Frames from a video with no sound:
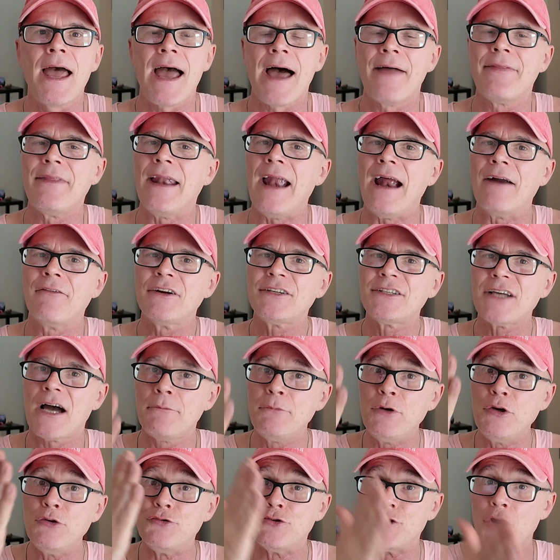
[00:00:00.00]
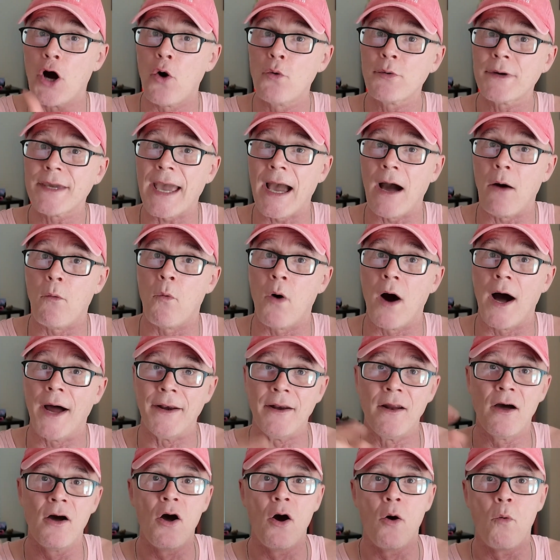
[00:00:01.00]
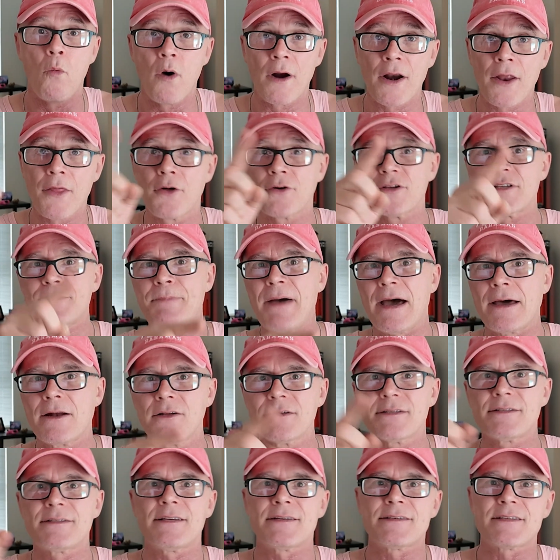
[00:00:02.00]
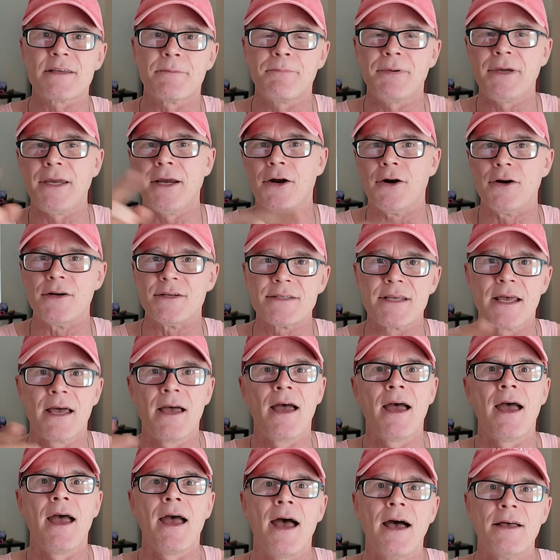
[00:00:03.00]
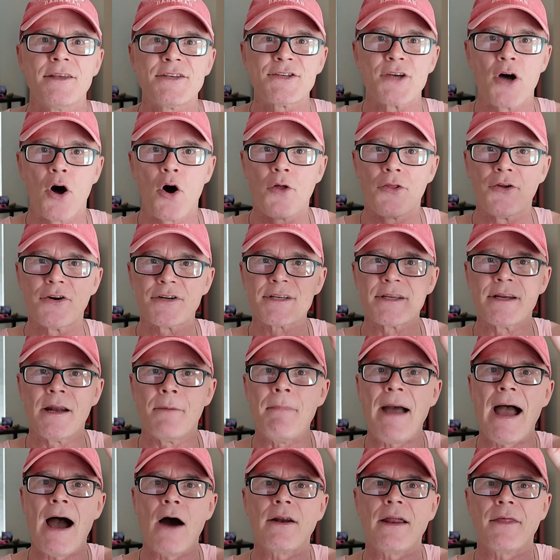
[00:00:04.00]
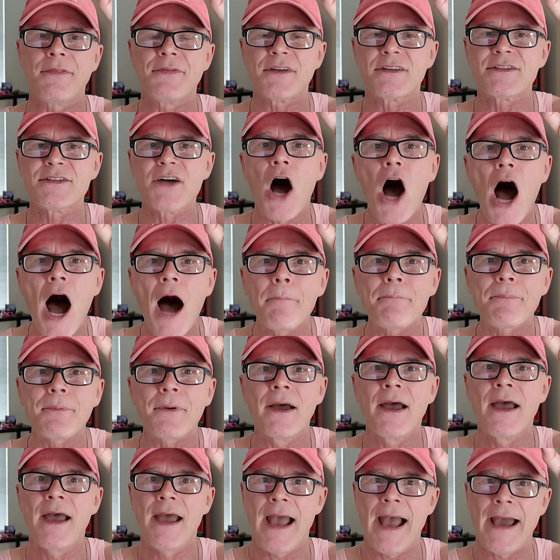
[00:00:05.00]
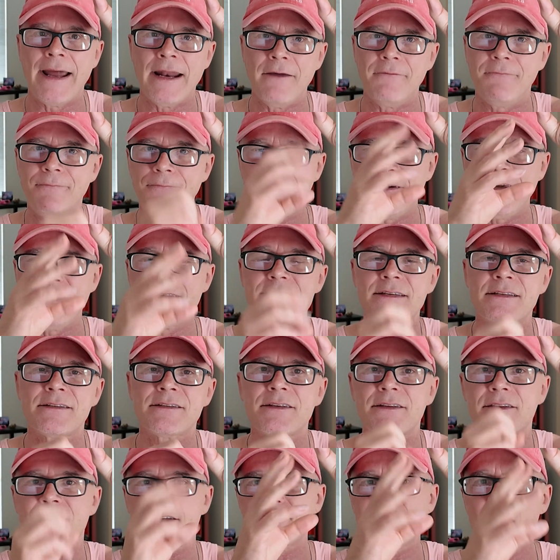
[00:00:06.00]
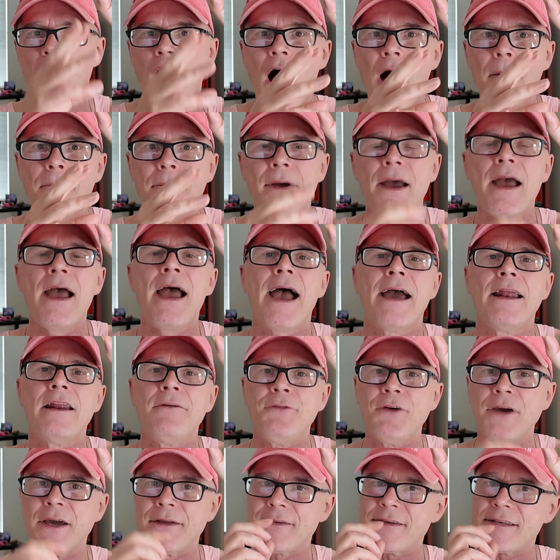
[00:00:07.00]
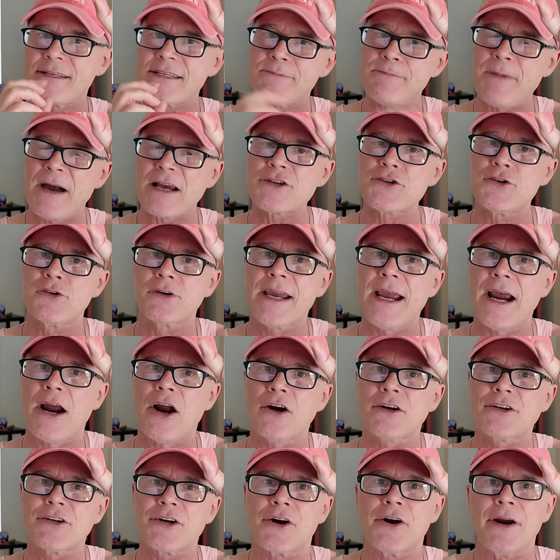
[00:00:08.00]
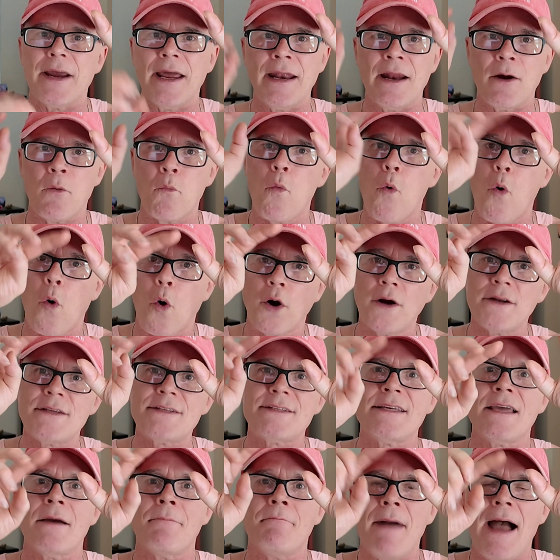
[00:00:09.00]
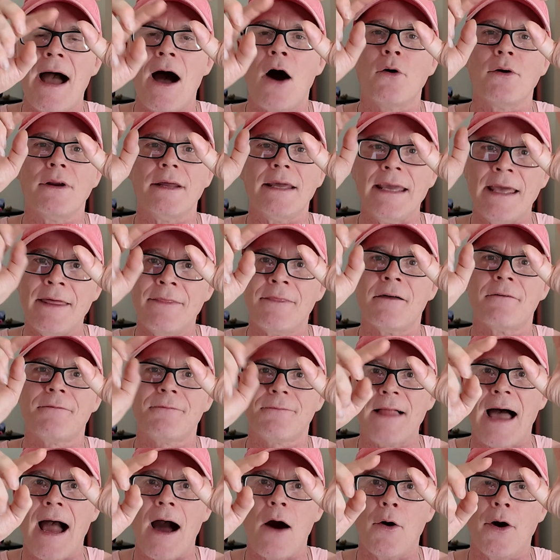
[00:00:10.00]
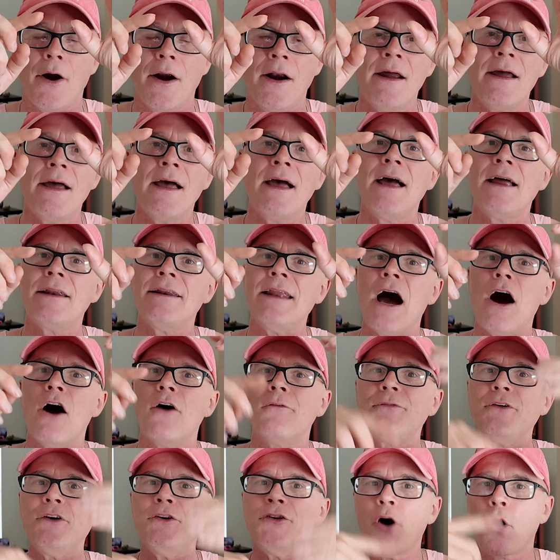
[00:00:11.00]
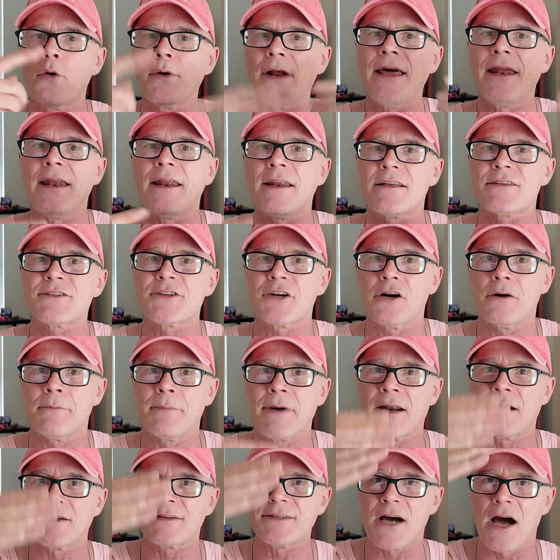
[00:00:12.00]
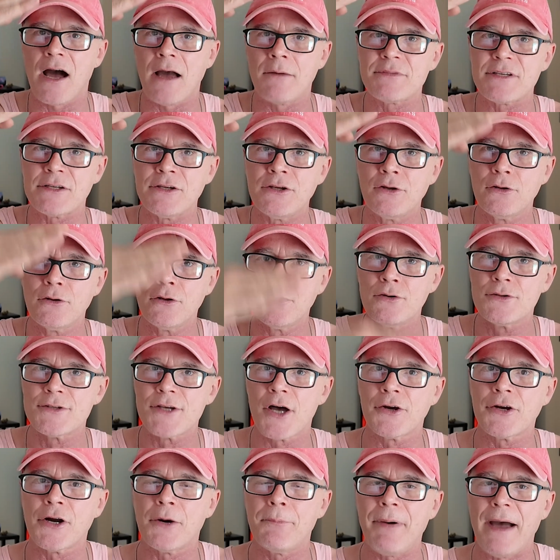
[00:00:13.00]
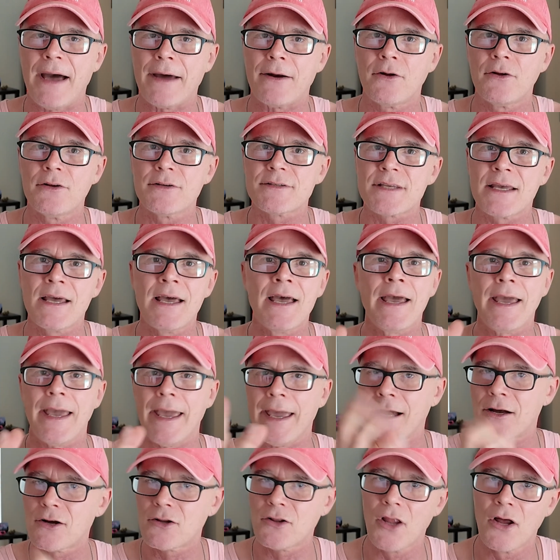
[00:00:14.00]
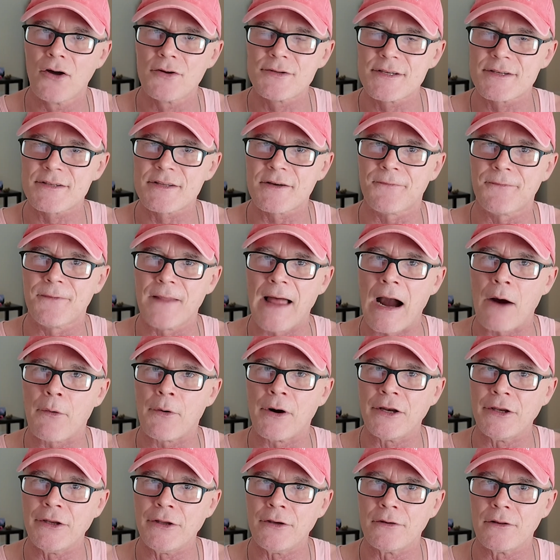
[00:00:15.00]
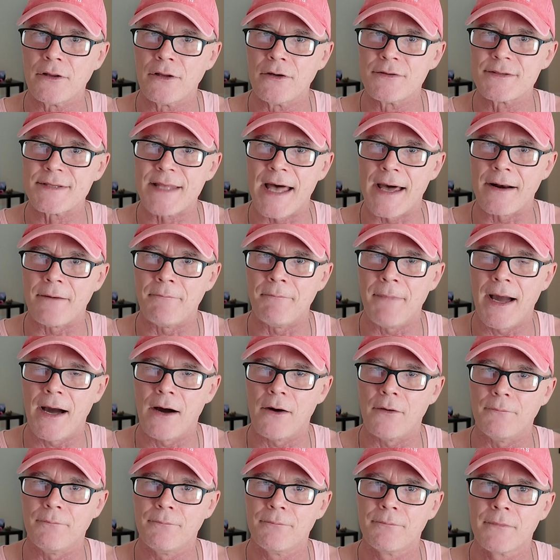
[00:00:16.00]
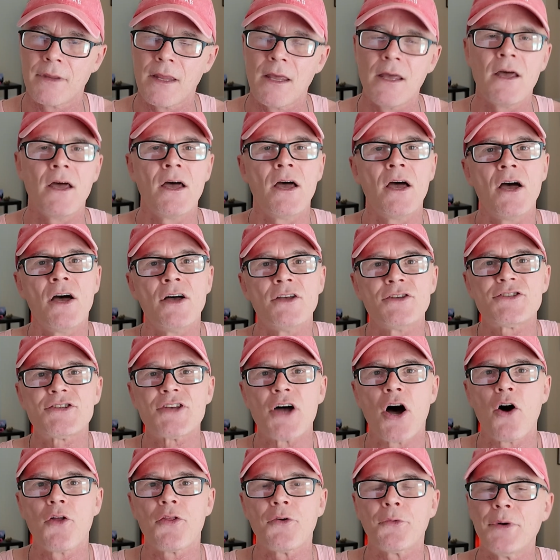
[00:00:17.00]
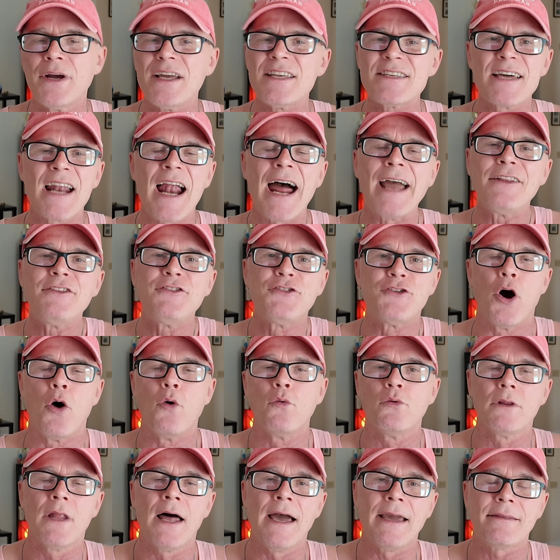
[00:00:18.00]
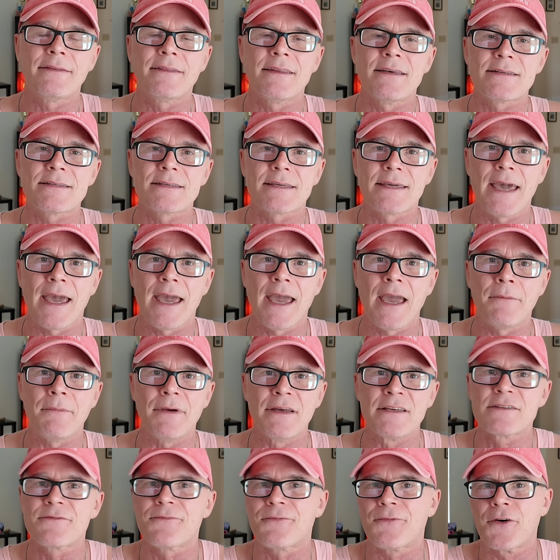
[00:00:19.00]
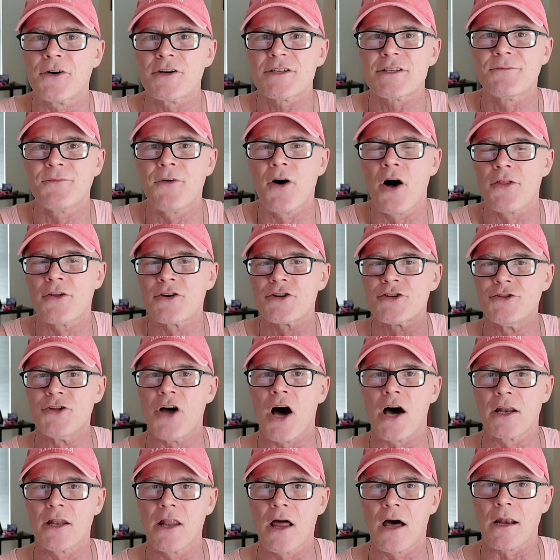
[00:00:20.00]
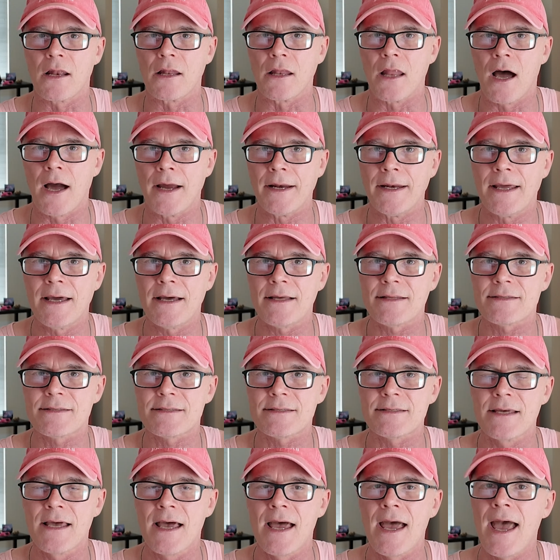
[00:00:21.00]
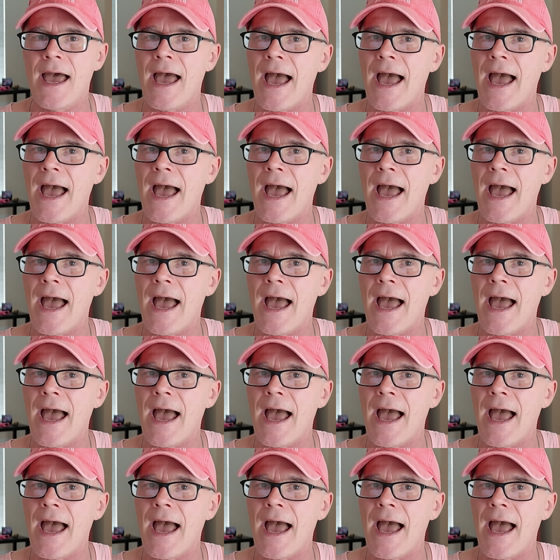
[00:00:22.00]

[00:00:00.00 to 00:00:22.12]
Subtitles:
And then every time you don't get one of those petals disappears. So there's an amount at the top and it feeds into the top. And if you get the special character, it awards the amount in the flower. Now, if you don't hit it a certain amount of times and you lose all your petals, it closes the flower and you lose that amount. So the reason I don't like this game is, first of all, there's not a lot of line hits.